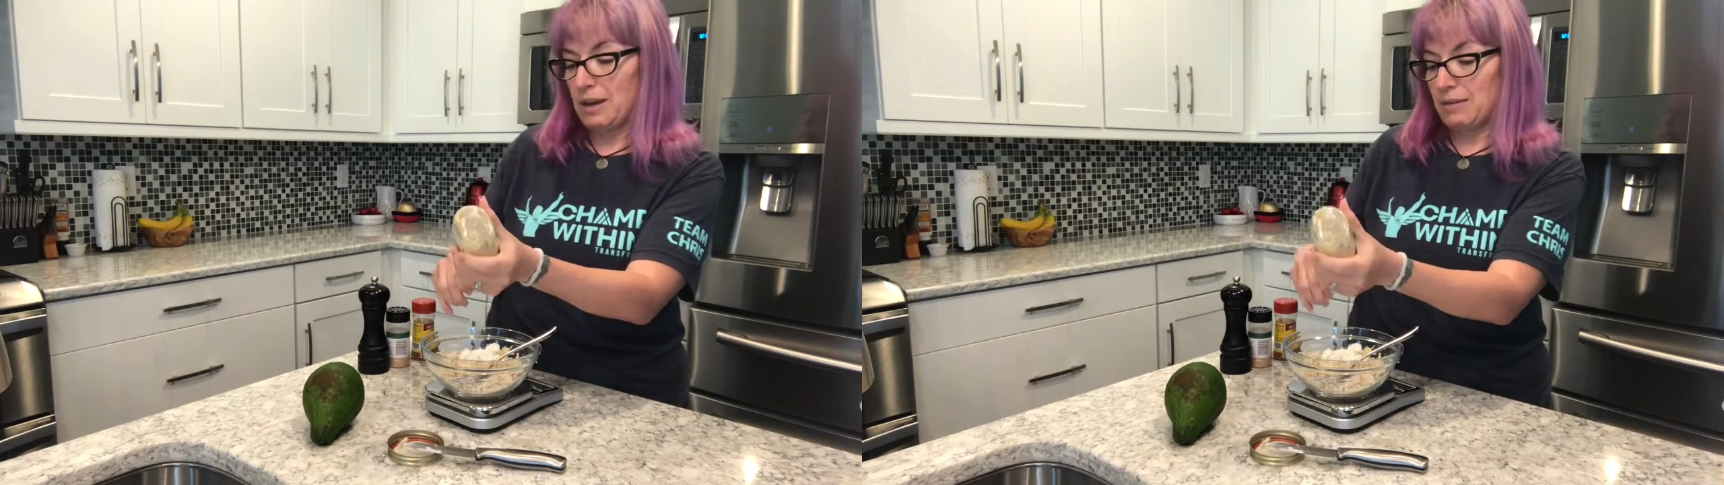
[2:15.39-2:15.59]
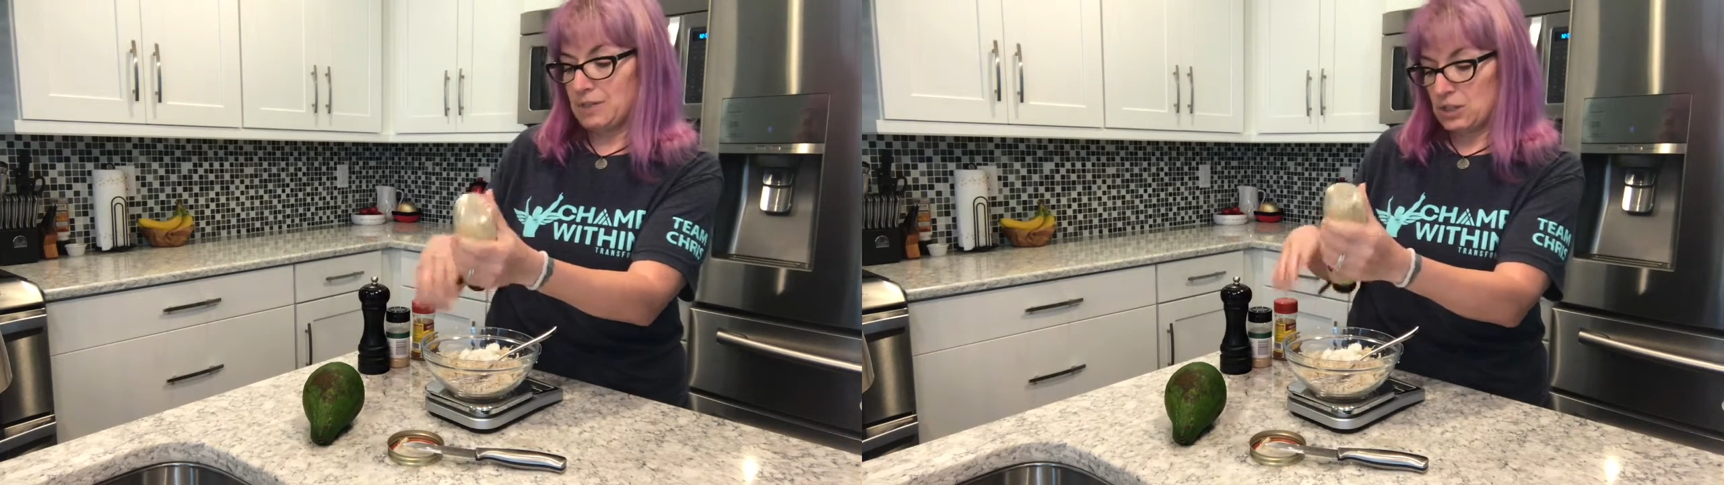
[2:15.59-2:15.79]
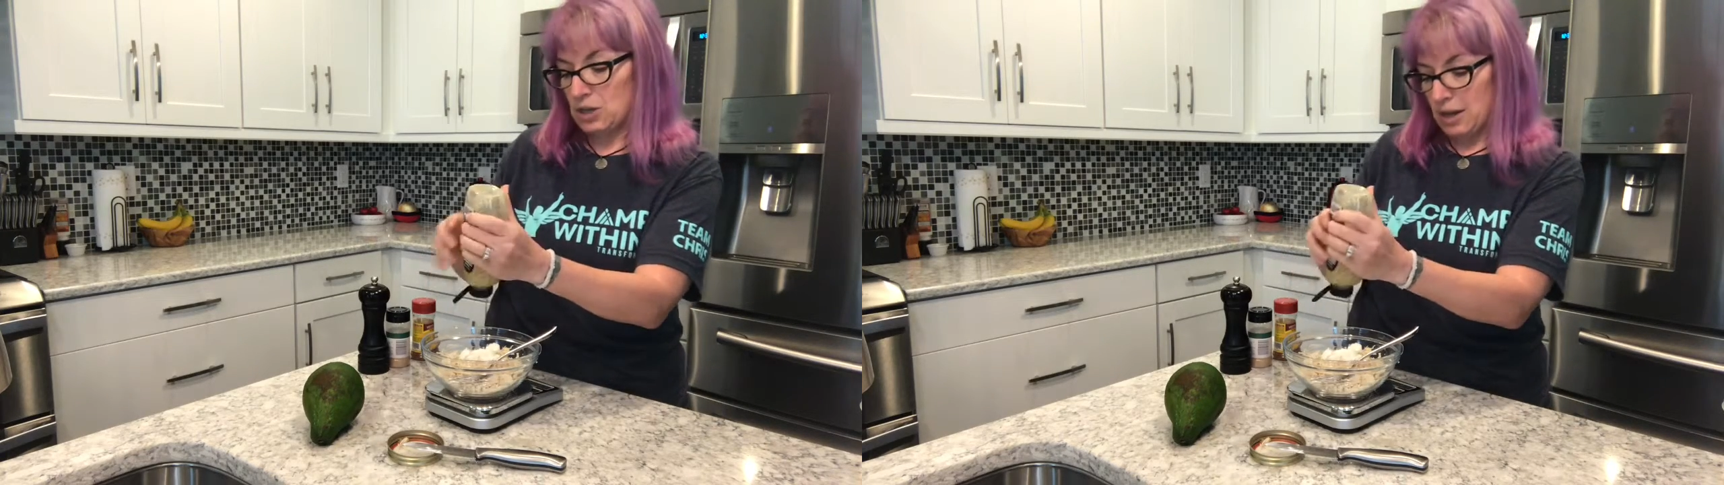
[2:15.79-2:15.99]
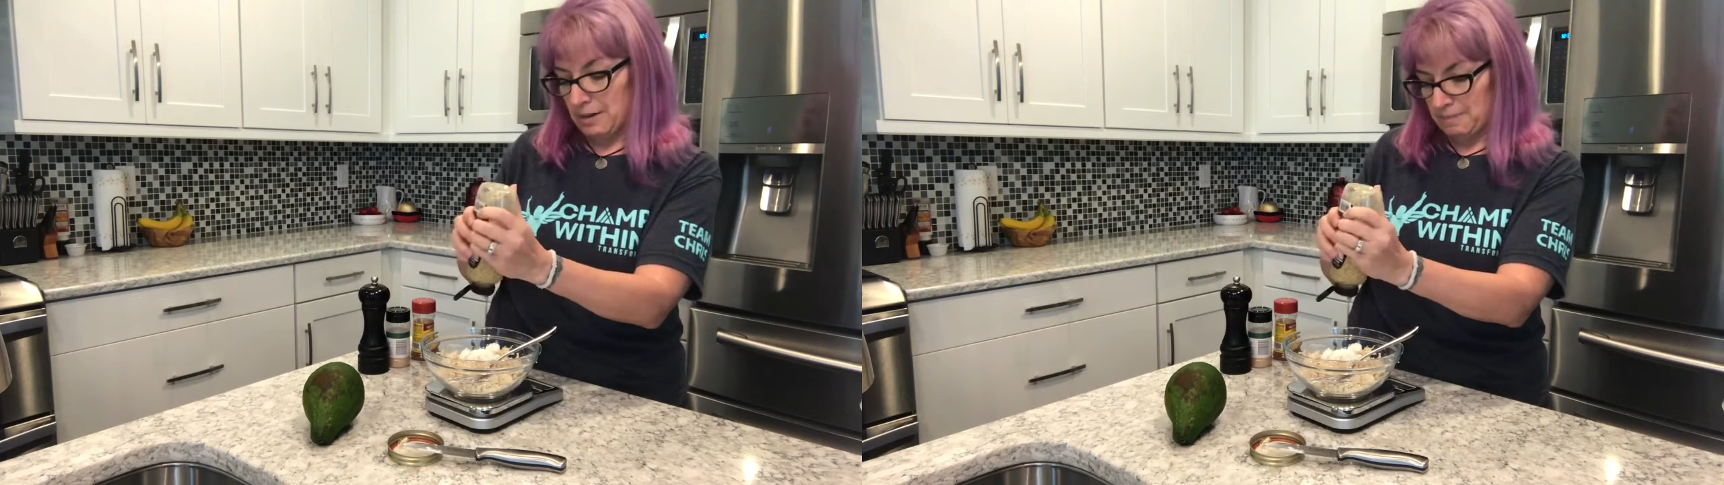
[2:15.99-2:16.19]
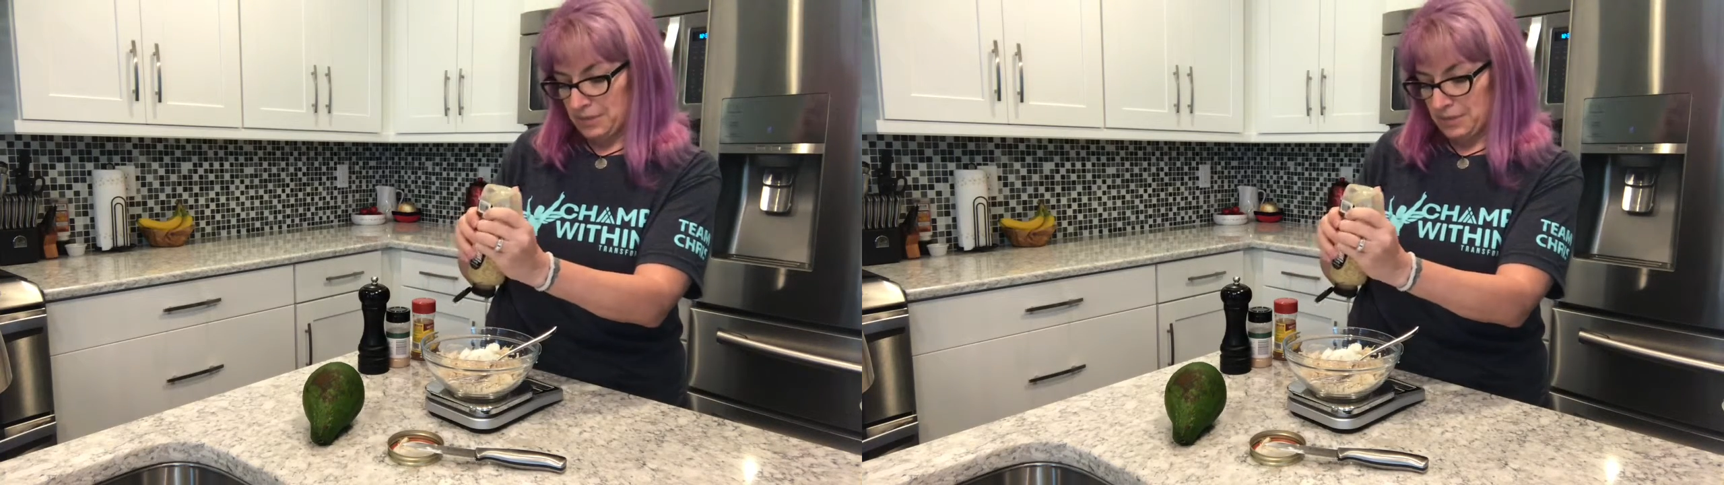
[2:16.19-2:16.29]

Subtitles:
of Dijon.